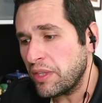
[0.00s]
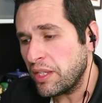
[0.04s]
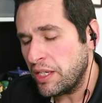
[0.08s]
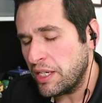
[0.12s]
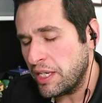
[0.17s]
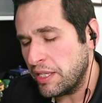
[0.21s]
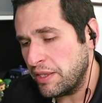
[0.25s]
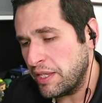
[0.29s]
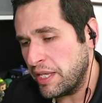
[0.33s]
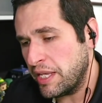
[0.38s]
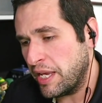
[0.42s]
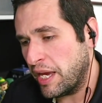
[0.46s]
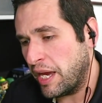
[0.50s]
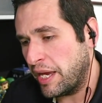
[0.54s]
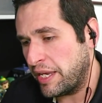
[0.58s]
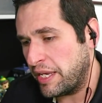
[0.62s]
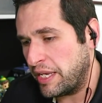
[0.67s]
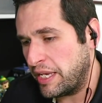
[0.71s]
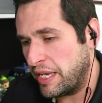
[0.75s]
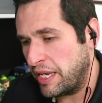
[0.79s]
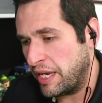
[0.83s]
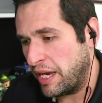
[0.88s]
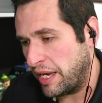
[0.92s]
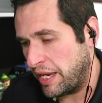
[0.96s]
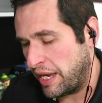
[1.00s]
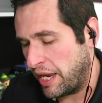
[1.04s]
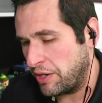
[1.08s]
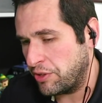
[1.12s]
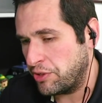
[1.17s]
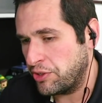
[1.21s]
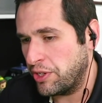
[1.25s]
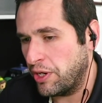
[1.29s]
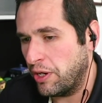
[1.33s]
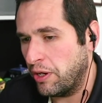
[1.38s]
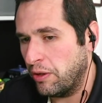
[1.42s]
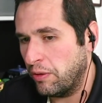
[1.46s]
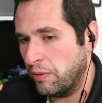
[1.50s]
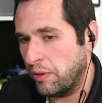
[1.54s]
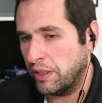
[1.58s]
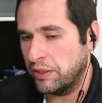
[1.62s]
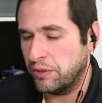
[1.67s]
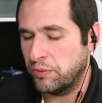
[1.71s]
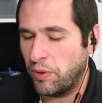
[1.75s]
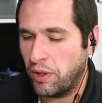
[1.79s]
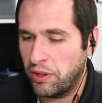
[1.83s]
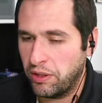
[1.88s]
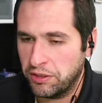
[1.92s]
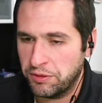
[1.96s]
in the uh, EIA show
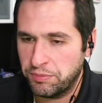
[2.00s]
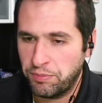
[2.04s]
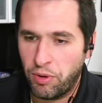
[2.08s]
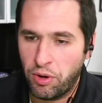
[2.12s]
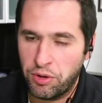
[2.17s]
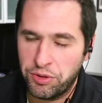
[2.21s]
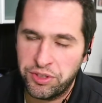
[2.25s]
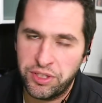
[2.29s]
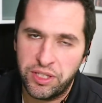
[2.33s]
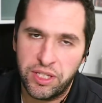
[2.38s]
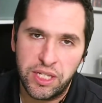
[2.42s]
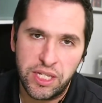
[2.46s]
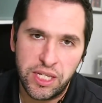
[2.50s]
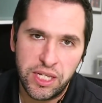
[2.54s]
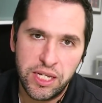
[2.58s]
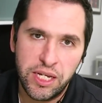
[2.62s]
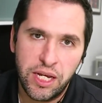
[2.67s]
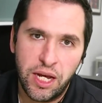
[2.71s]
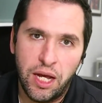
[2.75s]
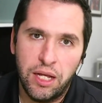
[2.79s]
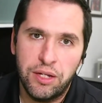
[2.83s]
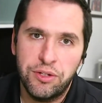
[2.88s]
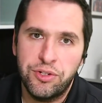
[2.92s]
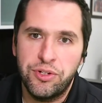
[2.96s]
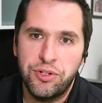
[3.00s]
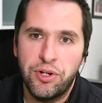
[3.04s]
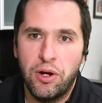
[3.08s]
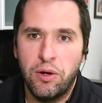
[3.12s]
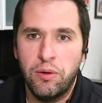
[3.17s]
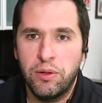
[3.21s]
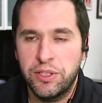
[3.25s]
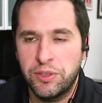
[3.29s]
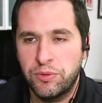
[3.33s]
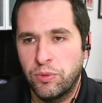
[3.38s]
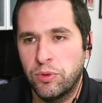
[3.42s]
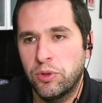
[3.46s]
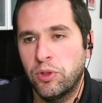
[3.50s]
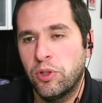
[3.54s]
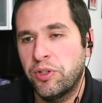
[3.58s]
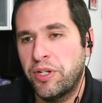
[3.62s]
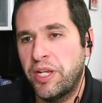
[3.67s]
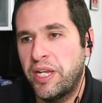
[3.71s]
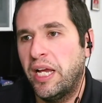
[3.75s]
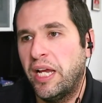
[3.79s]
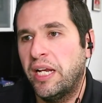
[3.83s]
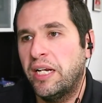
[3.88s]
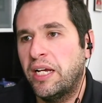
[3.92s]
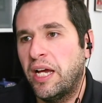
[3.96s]
as well as parts of the econ show as we're
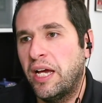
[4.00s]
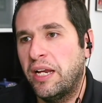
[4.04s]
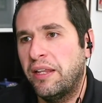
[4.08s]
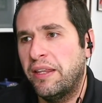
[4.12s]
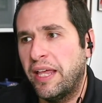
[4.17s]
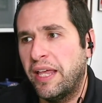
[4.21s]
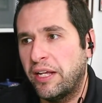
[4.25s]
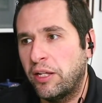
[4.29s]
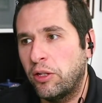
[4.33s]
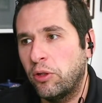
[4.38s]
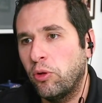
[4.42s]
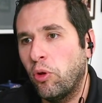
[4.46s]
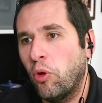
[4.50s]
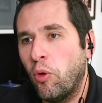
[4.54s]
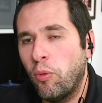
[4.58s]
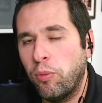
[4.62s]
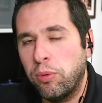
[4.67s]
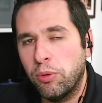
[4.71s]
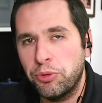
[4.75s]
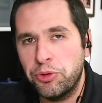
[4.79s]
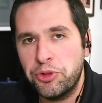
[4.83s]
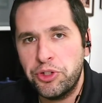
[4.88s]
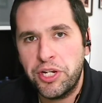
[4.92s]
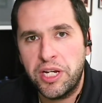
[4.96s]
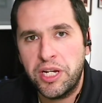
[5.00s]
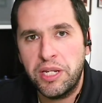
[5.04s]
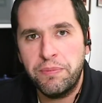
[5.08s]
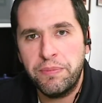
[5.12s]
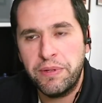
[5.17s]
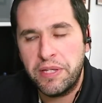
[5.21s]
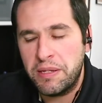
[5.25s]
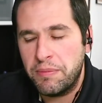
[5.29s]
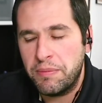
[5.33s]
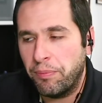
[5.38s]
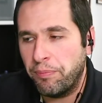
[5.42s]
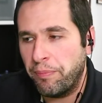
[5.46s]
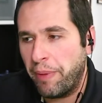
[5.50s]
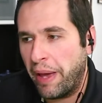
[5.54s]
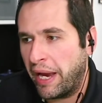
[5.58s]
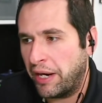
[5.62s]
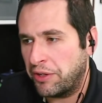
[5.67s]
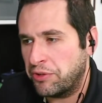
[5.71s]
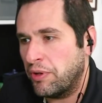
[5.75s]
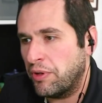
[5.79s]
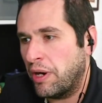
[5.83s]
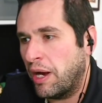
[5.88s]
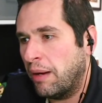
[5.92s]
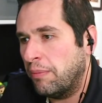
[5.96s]
looking at kind of that global GDP
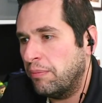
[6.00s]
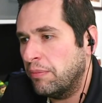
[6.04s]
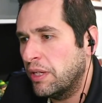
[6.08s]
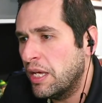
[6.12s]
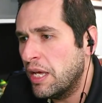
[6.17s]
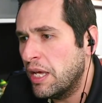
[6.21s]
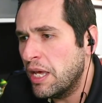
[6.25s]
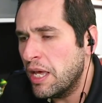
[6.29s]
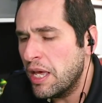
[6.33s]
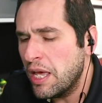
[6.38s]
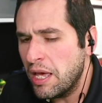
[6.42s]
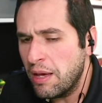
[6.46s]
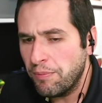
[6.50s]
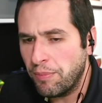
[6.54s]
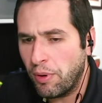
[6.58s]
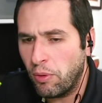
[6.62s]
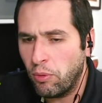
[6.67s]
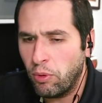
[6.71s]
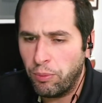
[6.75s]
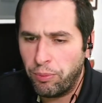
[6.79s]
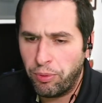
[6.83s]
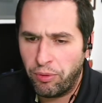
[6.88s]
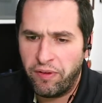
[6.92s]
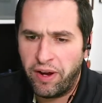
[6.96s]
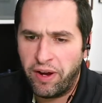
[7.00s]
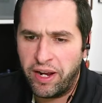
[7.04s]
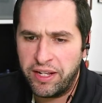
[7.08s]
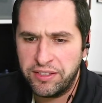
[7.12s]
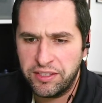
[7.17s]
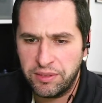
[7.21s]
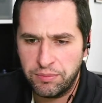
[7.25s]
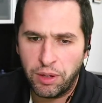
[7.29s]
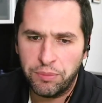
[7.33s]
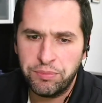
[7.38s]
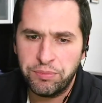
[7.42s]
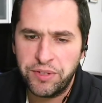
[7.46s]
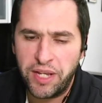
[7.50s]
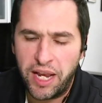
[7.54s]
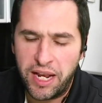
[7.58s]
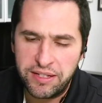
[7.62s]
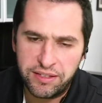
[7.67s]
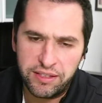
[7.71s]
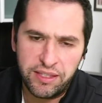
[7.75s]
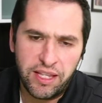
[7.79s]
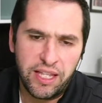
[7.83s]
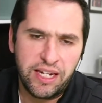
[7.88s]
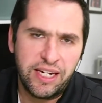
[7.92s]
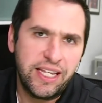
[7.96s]
backdrop but we'll provide some
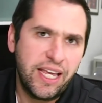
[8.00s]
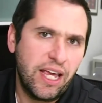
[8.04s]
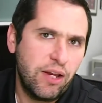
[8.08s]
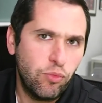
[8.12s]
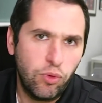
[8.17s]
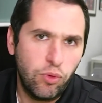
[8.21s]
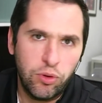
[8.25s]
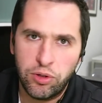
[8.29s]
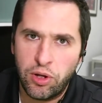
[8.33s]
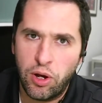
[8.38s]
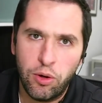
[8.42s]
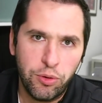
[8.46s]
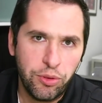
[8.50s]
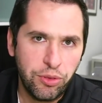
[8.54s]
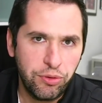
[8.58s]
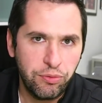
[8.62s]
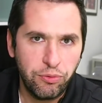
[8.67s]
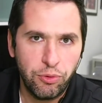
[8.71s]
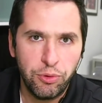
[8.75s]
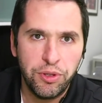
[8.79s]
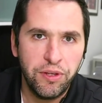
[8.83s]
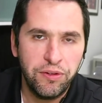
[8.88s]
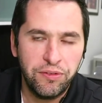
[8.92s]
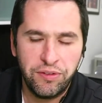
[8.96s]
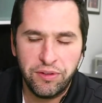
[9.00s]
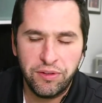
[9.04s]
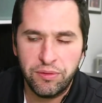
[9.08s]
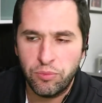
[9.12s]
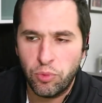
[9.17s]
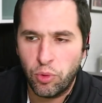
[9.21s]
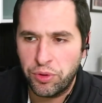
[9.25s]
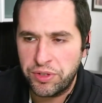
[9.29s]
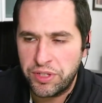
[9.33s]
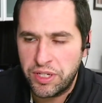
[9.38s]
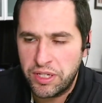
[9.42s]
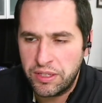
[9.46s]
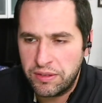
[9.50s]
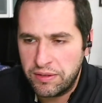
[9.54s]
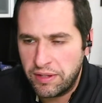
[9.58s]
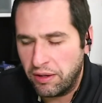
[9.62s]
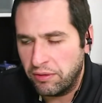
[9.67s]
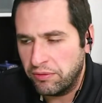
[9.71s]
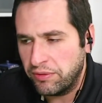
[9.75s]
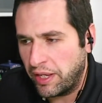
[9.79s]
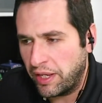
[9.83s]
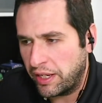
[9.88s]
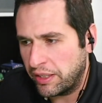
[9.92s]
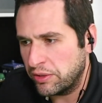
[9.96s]
updates. And then again, we'll go through this in more
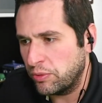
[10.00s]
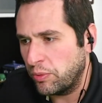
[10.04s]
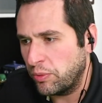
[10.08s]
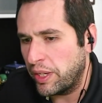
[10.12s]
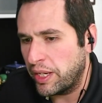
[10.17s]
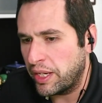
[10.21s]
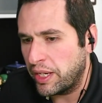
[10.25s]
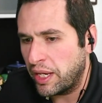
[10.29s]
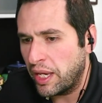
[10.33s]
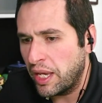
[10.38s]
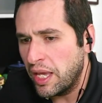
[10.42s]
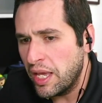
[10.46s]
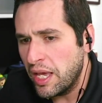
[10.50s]
detail next week.